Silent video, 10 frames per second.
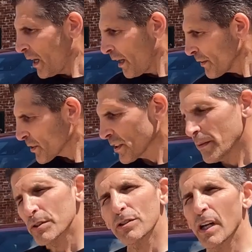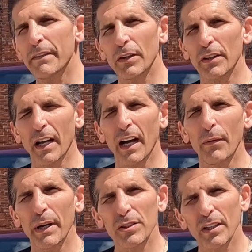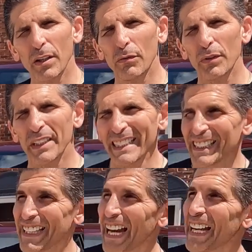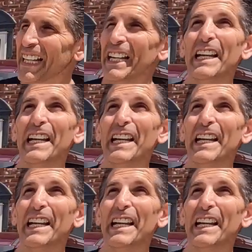Obviously, I'm just driving on the highway, so I don't really need that.